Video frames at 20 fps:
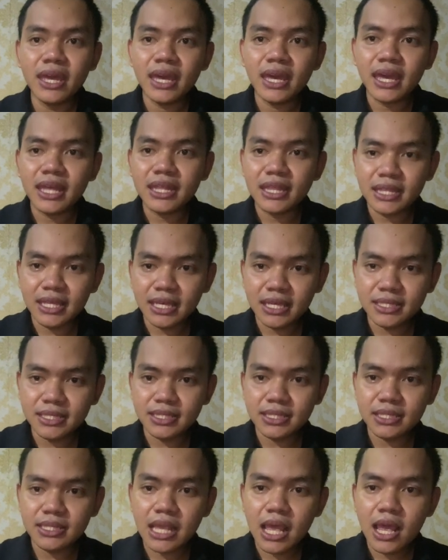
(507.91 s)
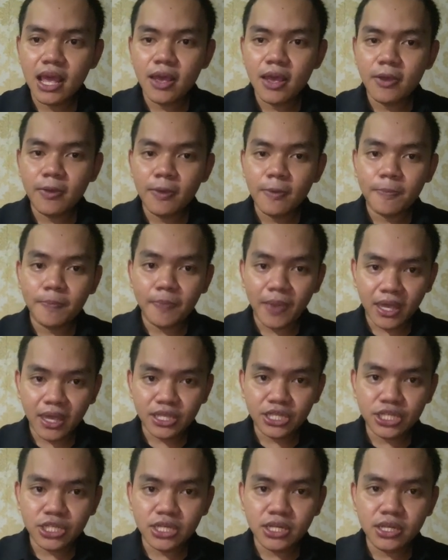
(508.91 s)
And this
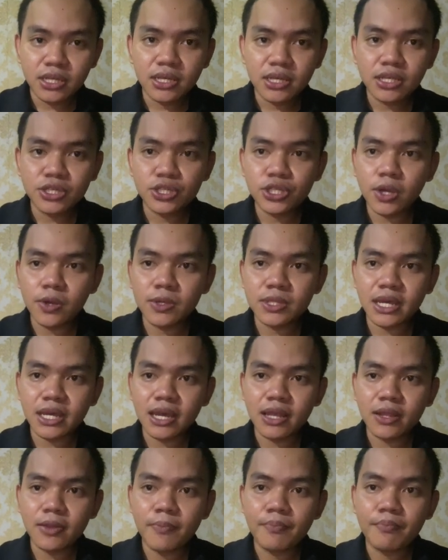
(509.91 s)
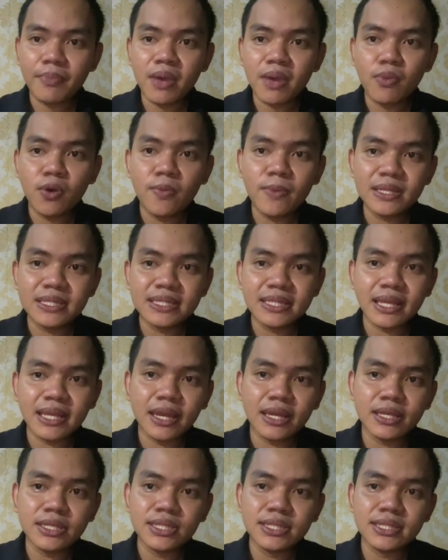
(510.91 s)
page show that my mama
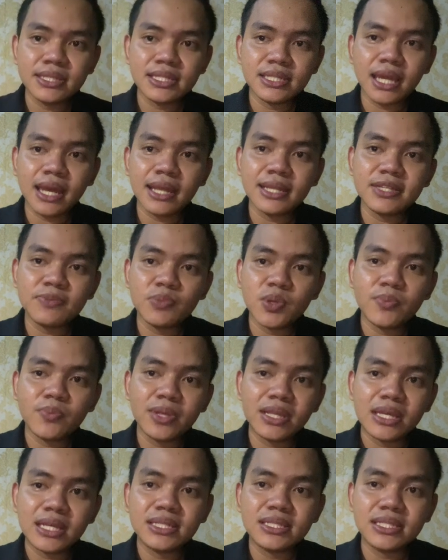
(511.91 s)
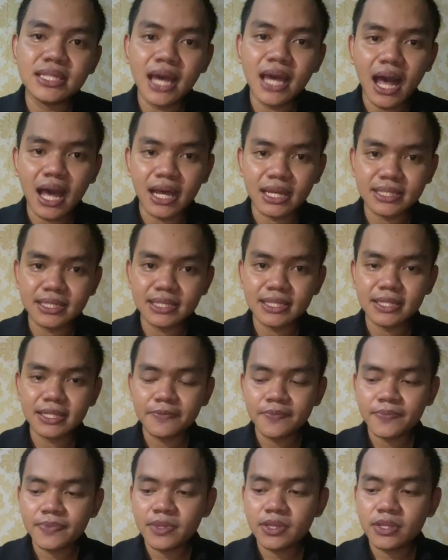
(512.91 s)
says Chinese people eat dogs.
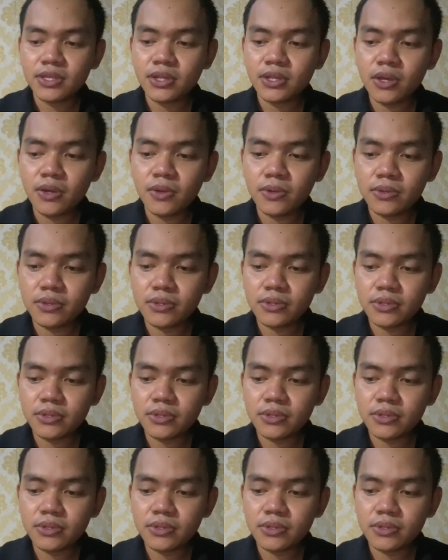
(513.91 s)
You know,